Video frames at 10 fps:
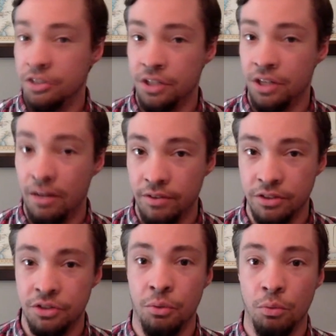
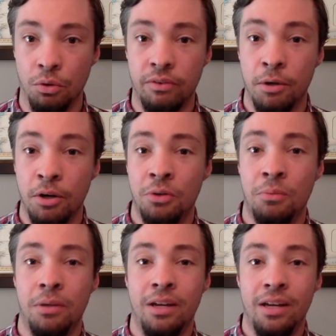obviously to work from
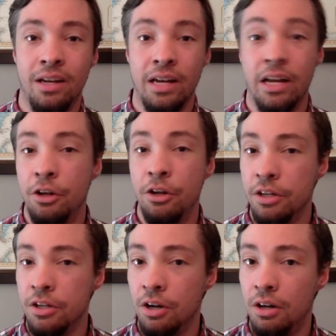home. And I know that
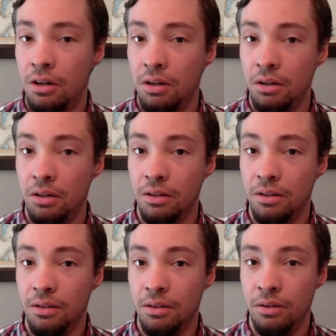y'all
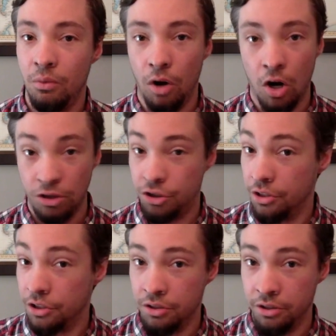are
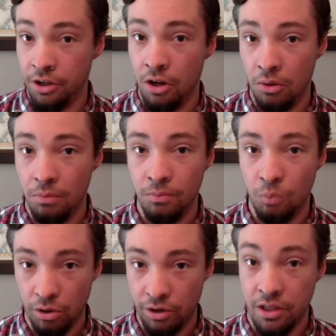traditionally all
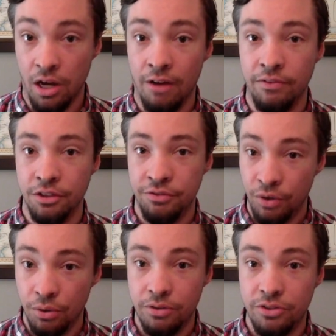work in the office
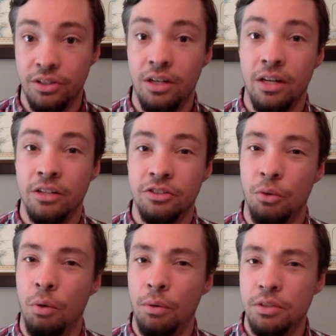folks. So
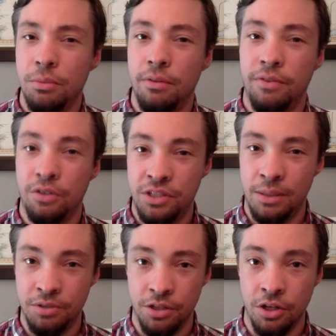what were some of the first steps
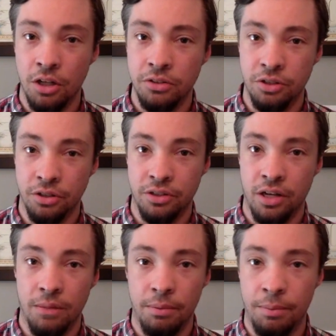that y'all took to kind
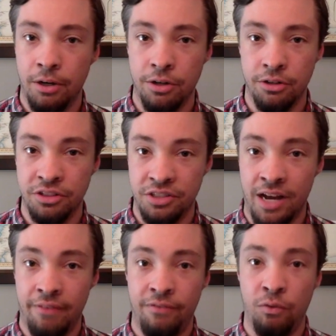of prepare your
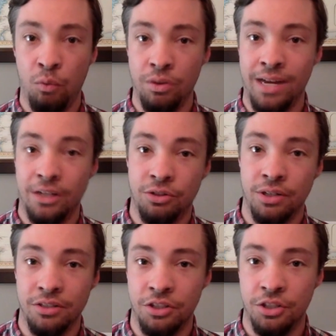staff for that
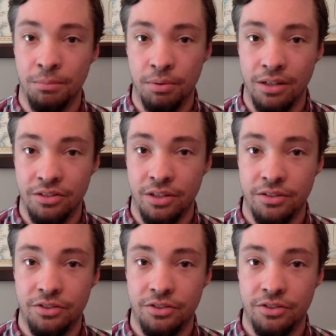transition process?